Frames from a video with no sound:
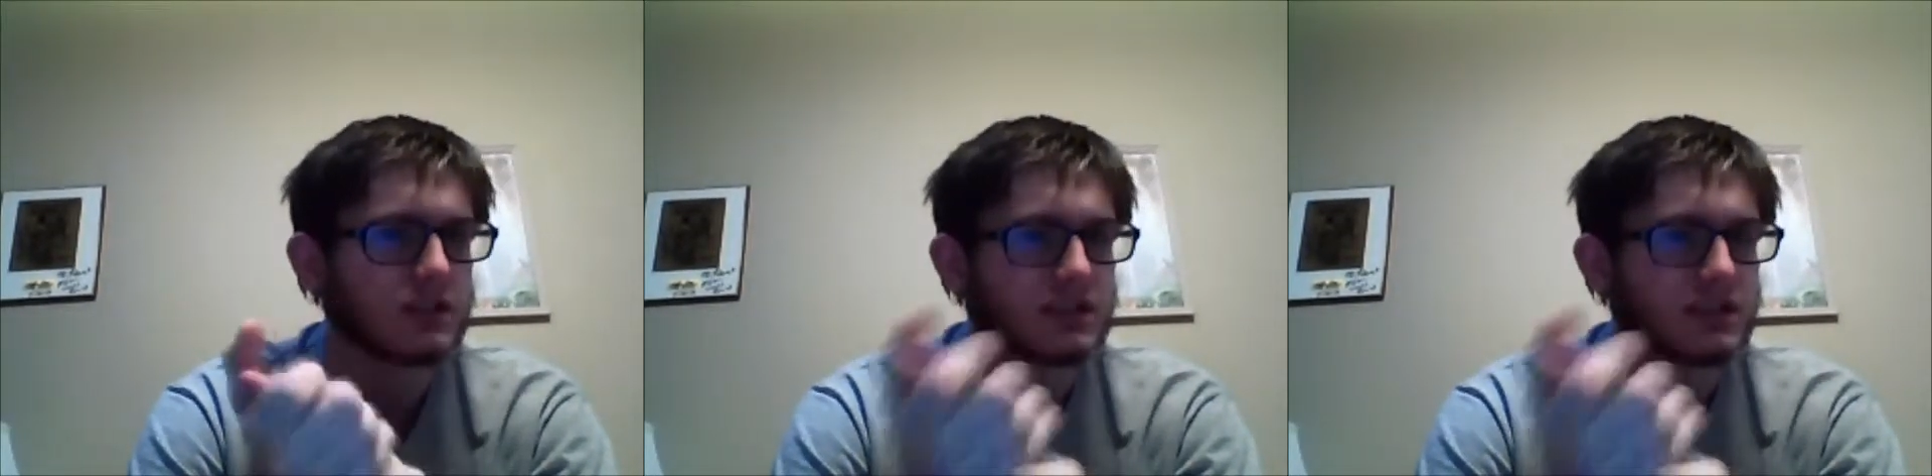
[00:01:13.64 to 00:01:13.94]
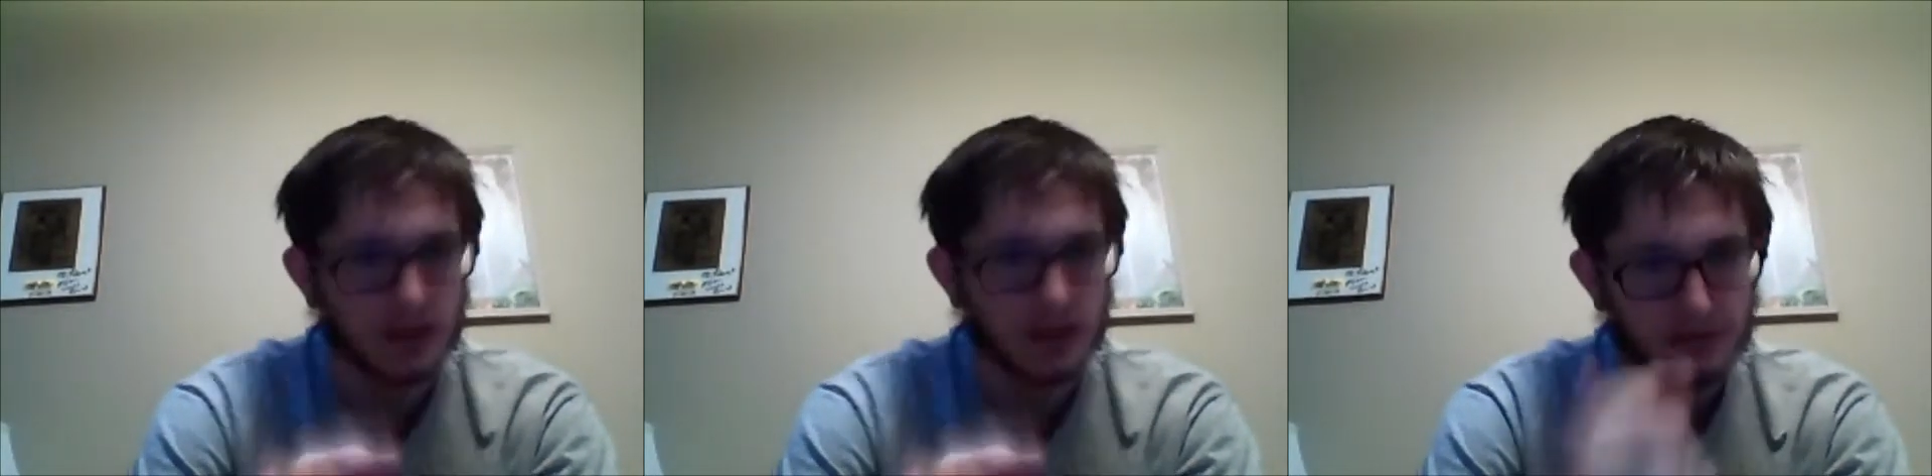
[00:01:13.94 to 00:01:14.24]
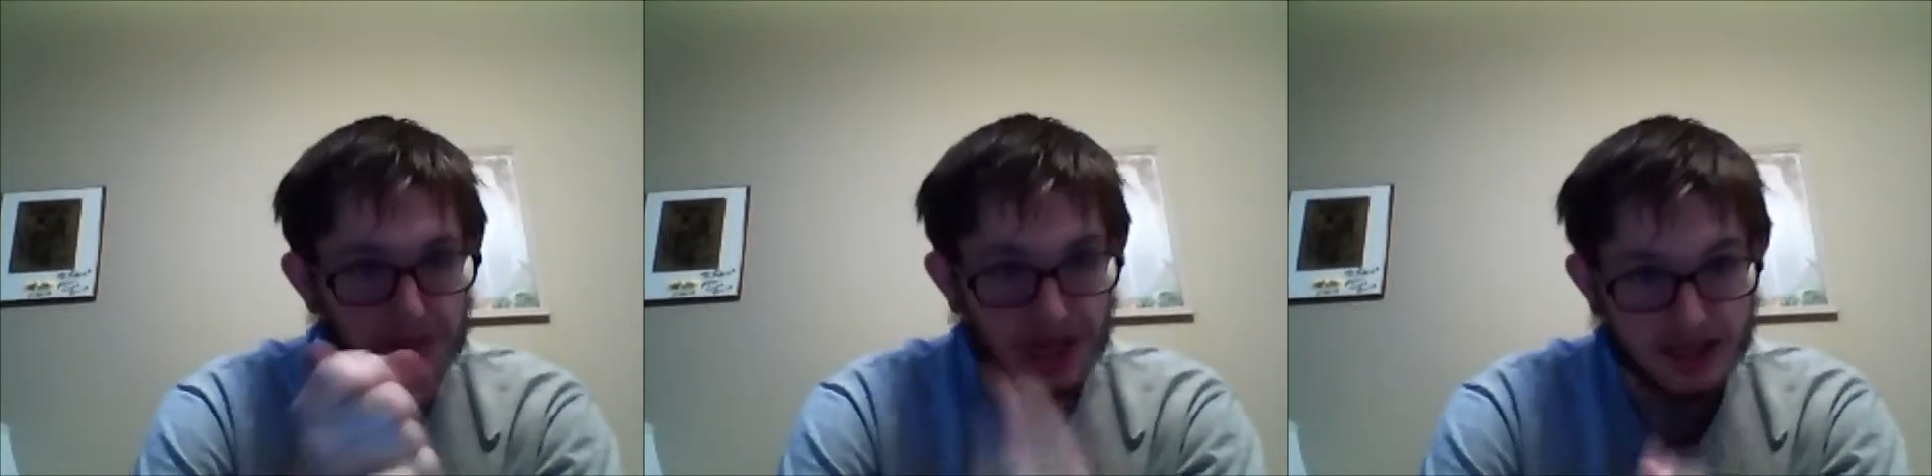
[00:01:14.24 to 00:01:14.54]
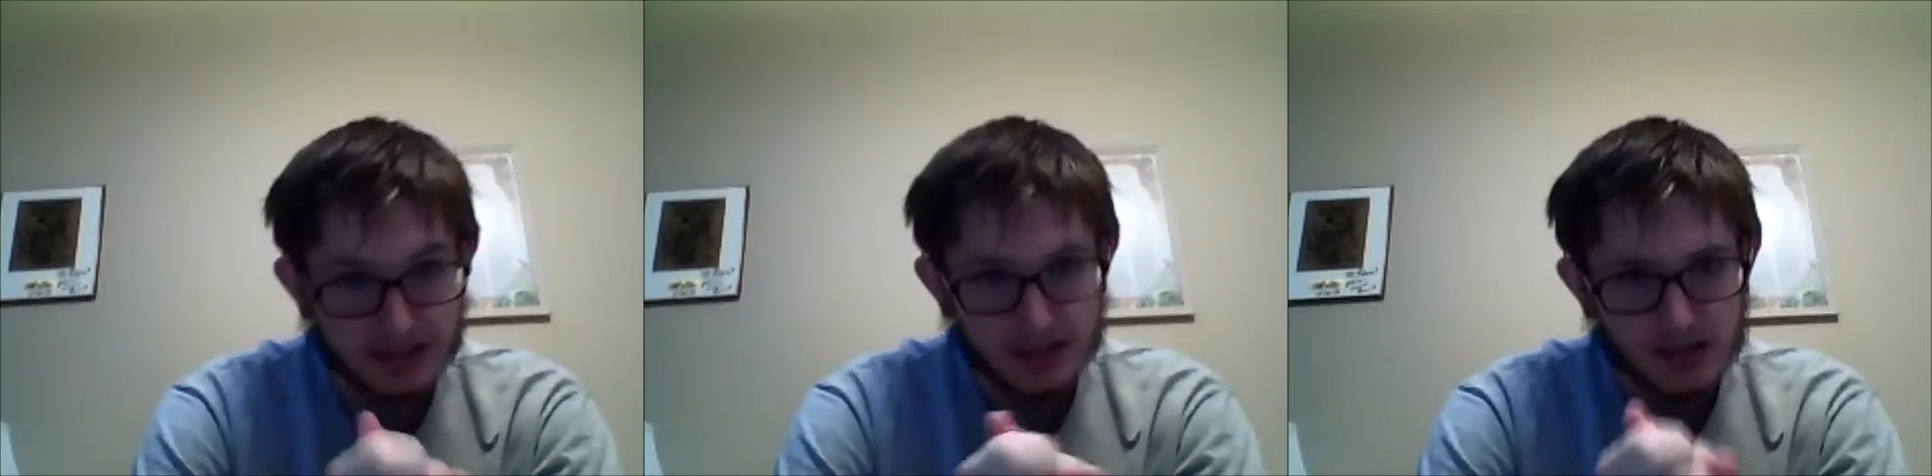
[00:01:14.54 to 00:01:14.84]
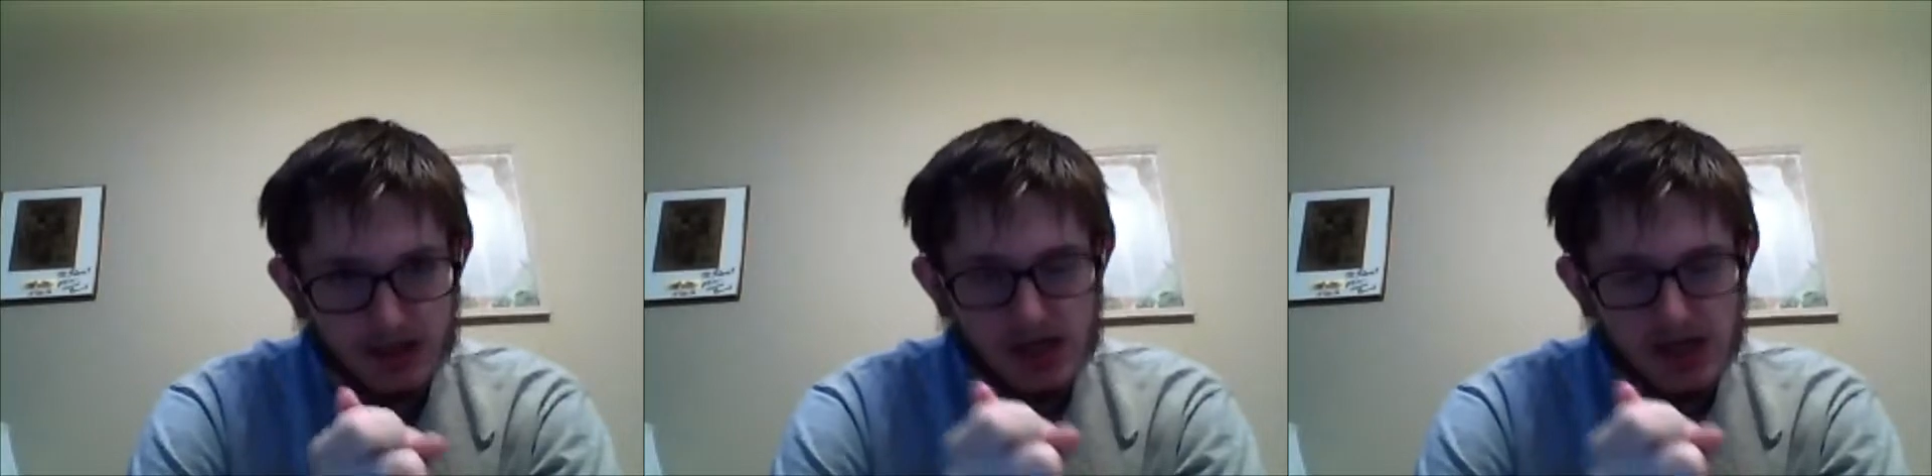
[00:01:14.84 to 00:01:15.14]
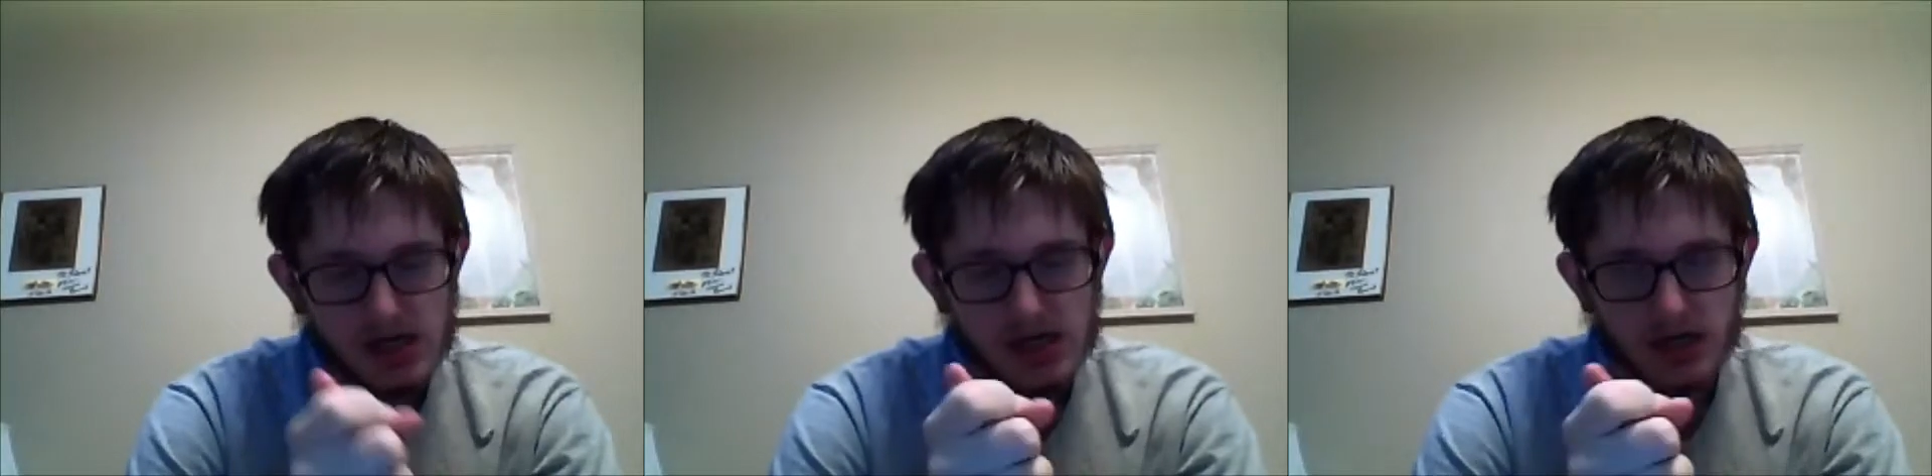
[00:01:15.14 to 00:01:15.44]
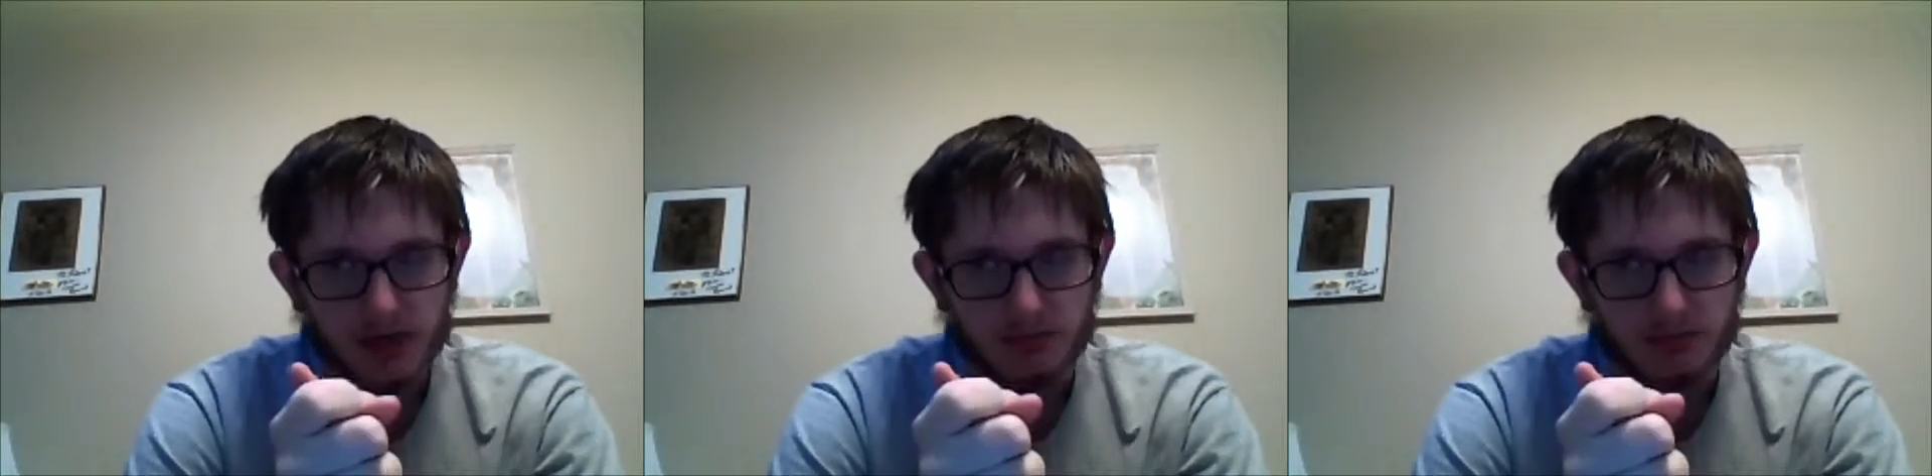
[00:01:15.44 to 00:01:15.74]
done the best.
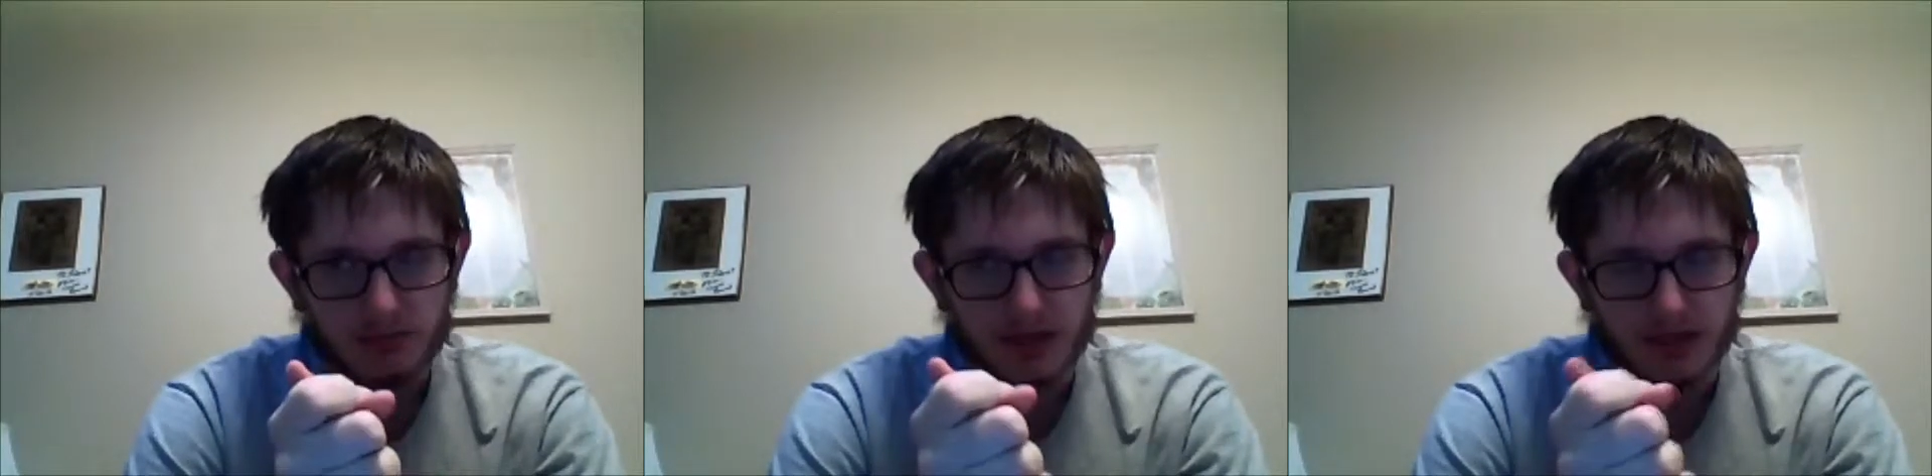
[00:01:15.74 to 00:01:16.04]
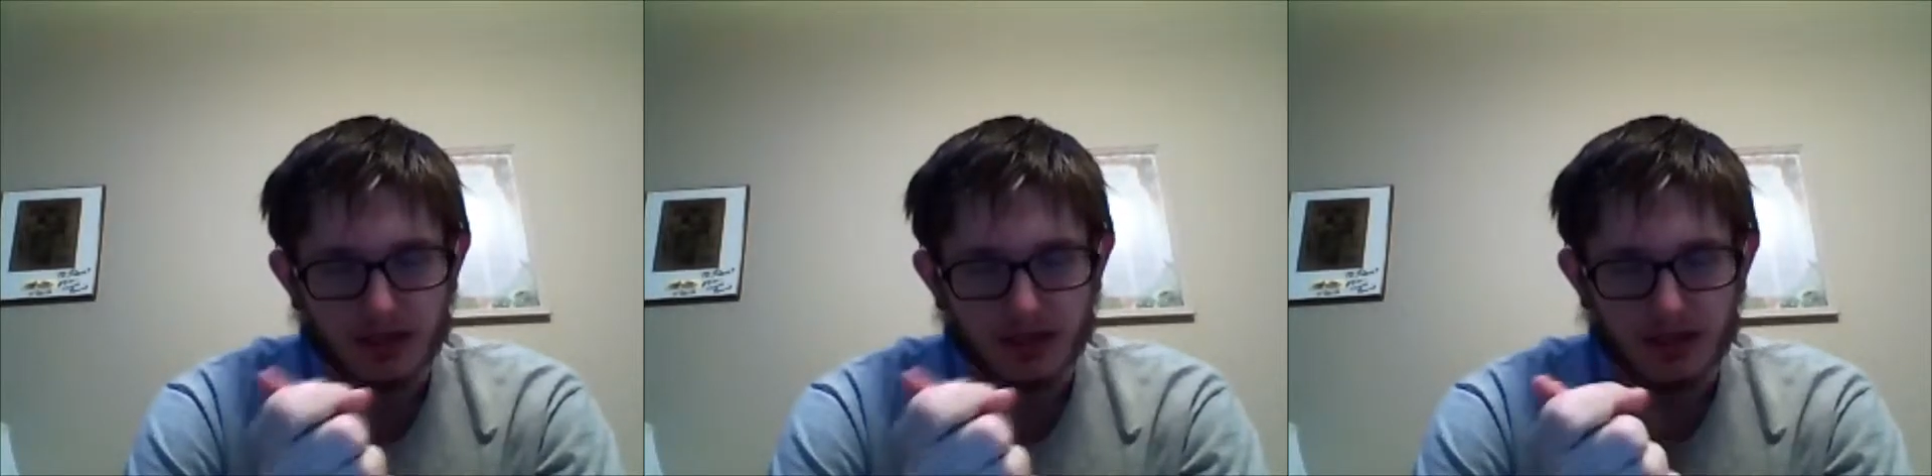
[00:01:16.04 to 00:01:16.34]
Because